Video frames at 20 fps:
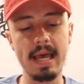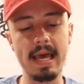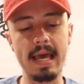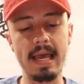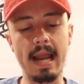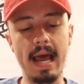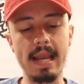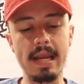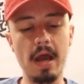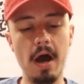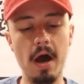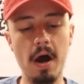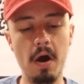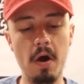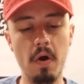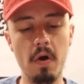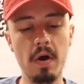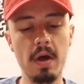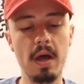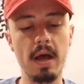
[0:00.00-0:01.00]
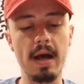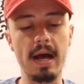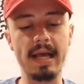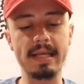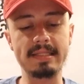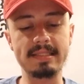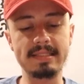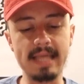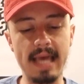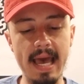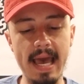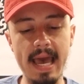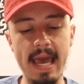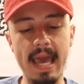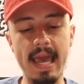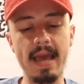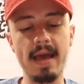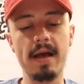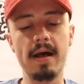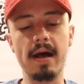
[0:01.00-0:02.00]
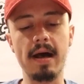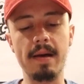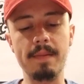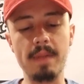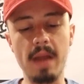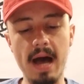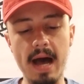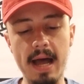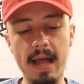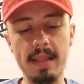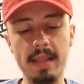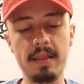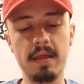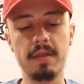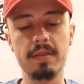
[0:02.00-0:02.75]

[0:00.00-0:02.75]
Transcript: And I know I say I'm not